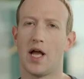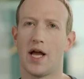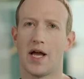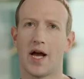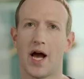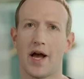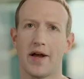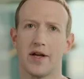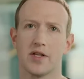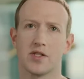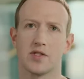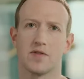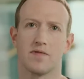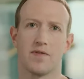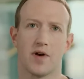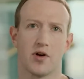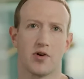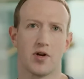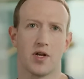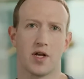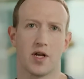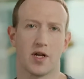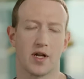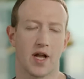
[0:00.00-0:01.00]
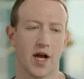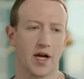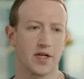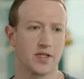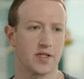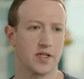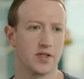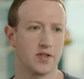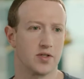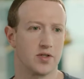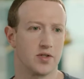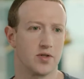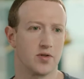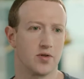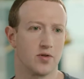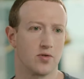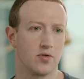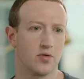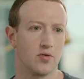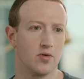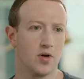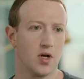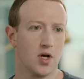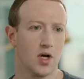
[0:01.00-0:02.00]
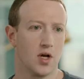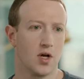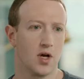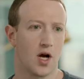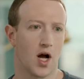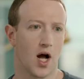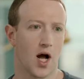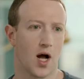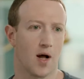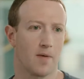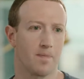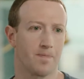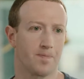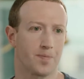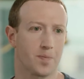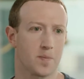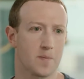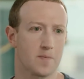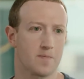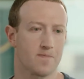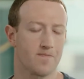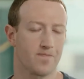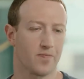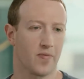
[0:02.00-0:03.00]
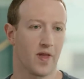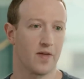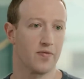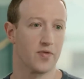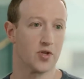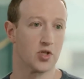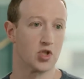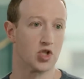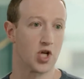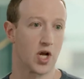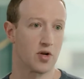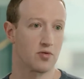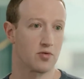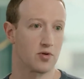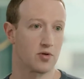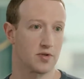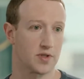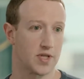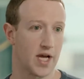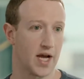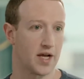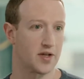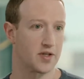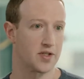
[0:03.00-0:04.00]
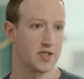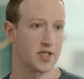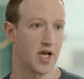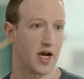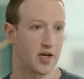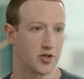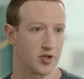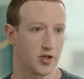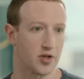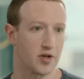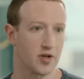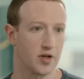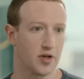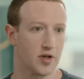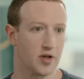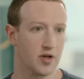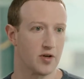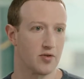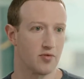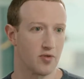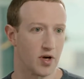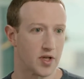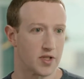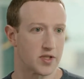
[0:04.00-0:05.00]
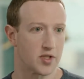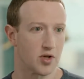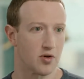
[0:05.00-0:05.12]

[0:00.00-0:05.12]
AI is very connected to the general tech sector, right?